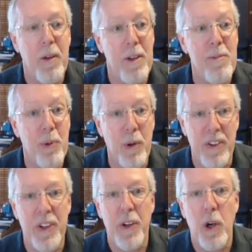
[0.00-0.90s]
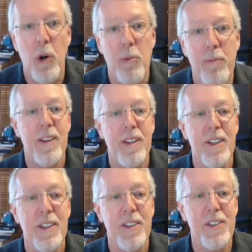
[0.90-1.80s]
Important to know.
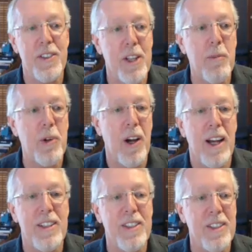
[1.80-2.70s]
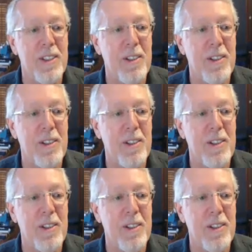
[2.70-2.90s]
To summarize,